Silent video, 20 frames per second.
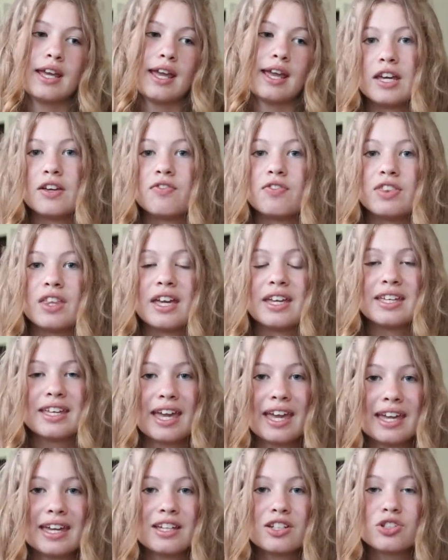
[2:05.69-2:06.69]
If they
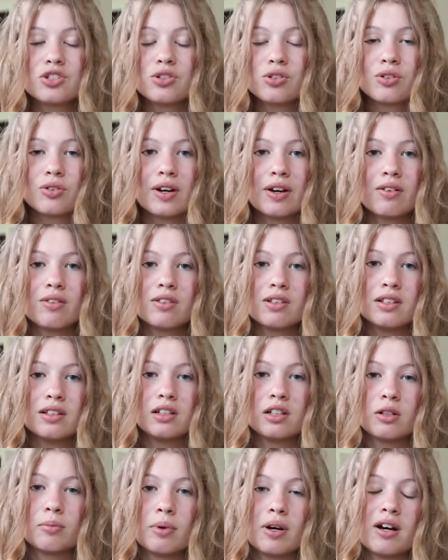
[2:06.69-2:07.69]
can't turn around in the
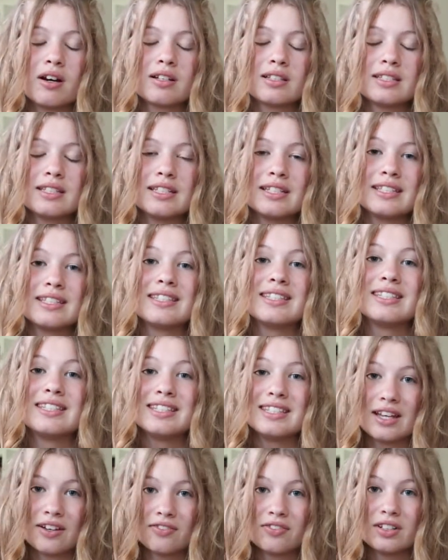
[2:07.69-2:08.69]
litter box, it is
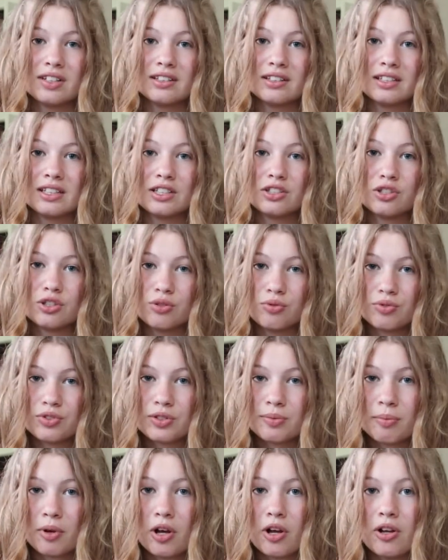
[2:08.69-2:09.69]
definitely too
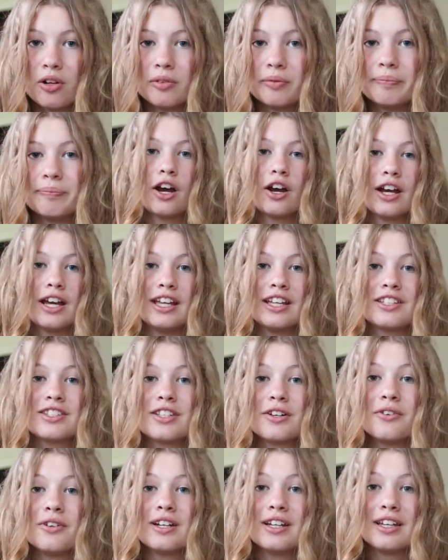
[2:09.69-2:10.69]
small. Alright,
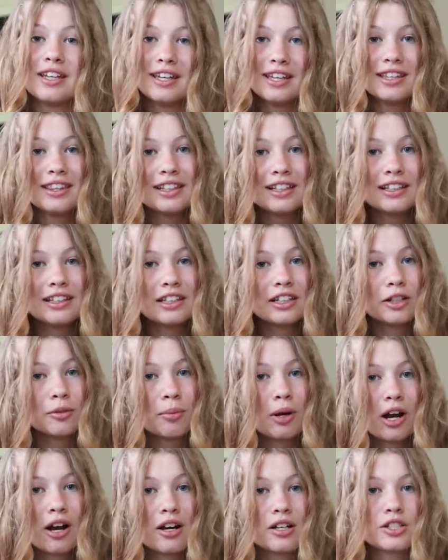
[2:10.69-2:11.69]
so in the litter
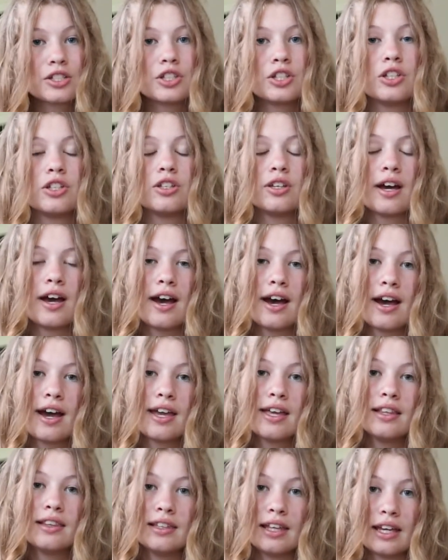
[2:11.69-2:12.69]
box,
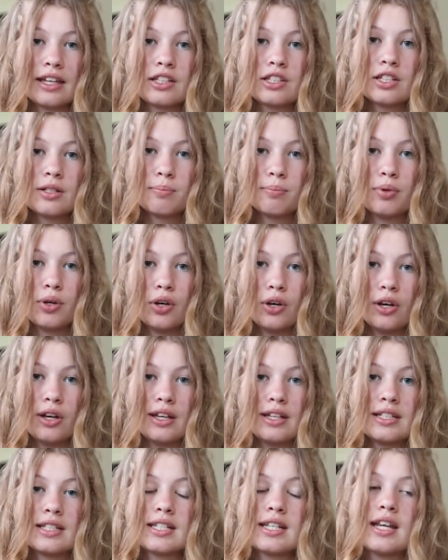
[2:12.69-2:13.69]
I like to
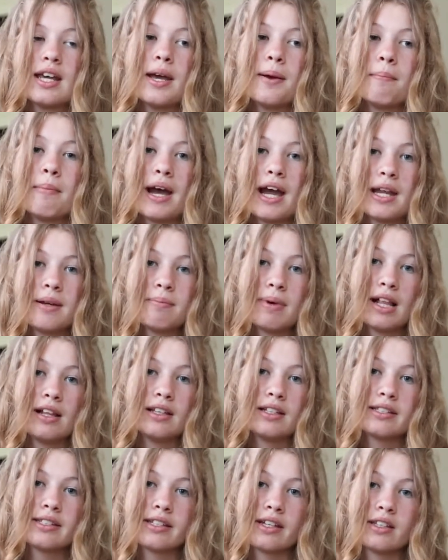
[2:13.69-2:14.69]
put pine
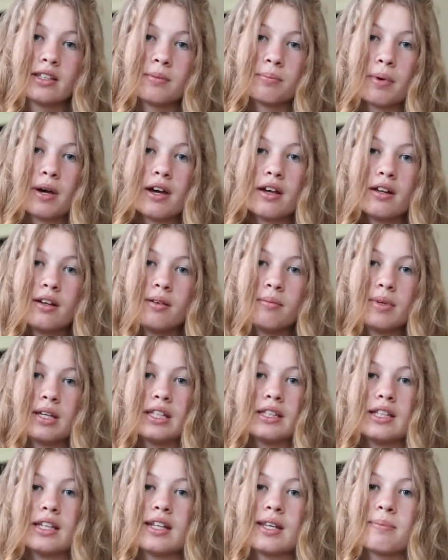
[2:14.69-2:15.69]
pellets on the bottom
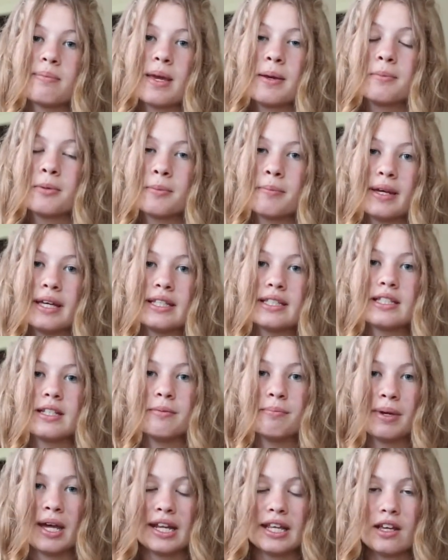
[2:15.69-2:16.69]
and then a paper-based
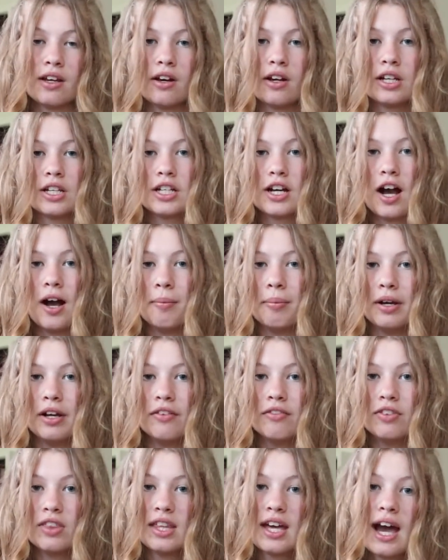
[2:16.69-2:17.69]
bedding on top
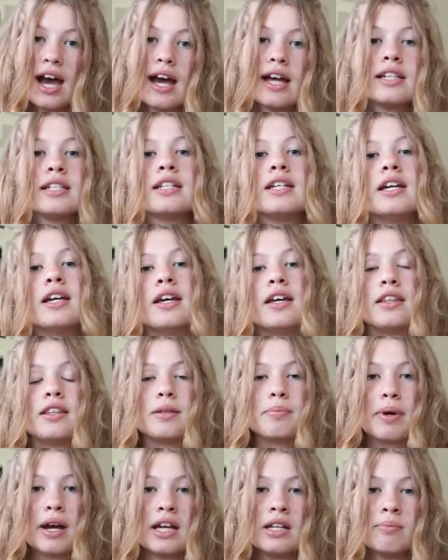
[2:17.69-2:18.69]
of that. The
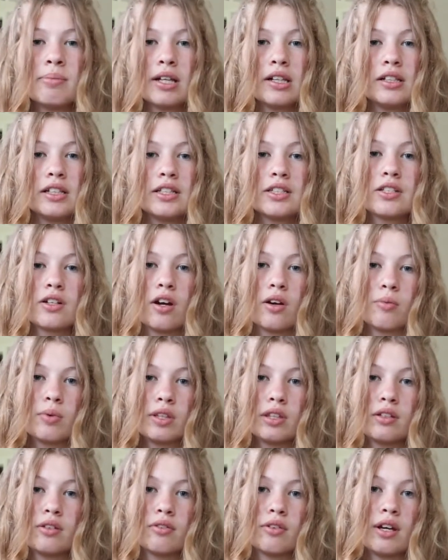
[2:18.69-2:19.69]
pine pellets are
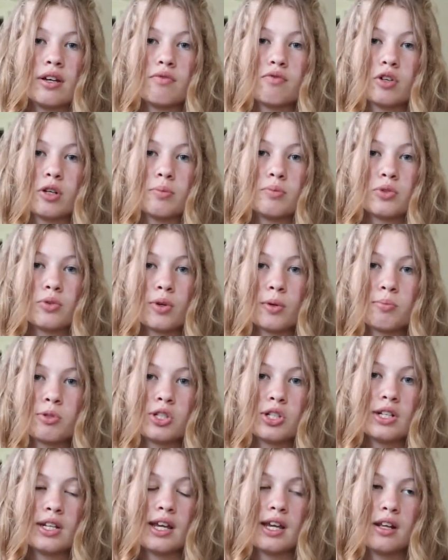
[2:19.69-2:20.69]
really great for
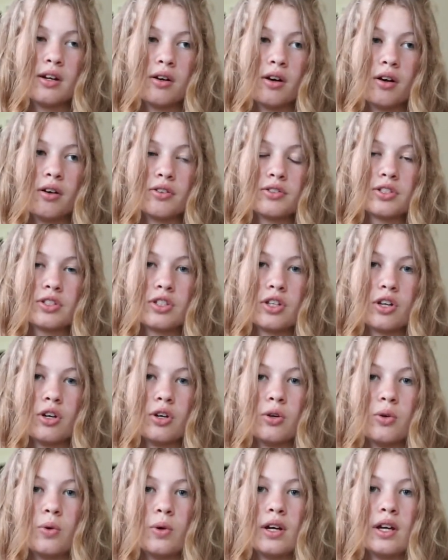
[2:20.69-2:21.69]
absorption and
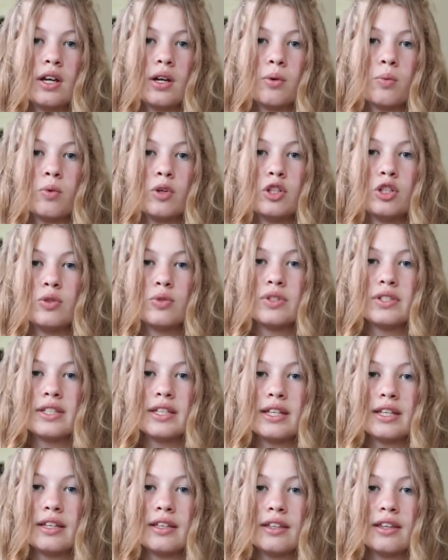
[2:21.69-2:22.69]
also
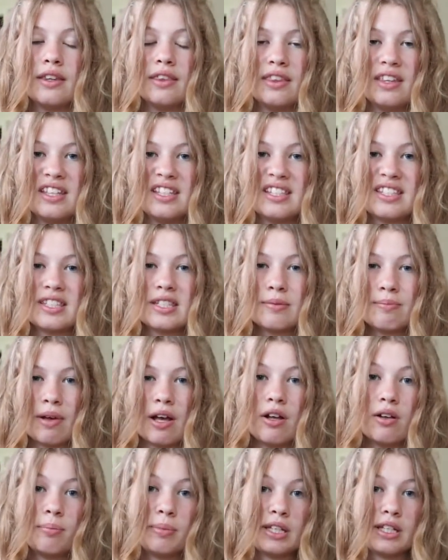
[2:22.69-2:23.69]
reducing the
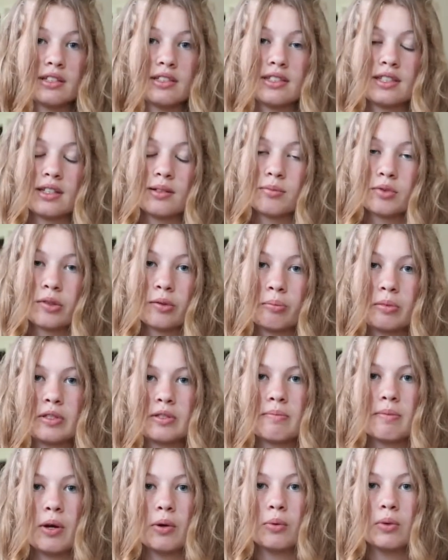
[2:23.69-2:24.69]
smell because they absorb the
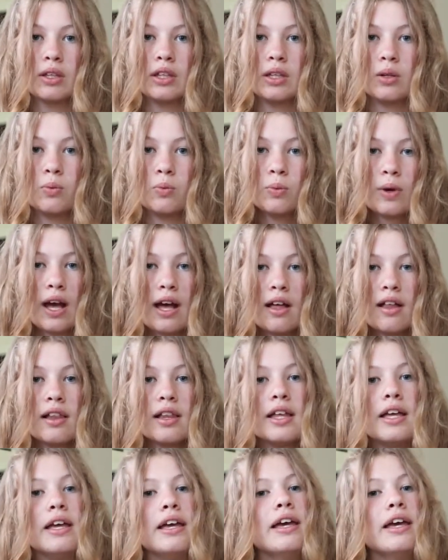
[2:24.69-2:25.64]
smell really well.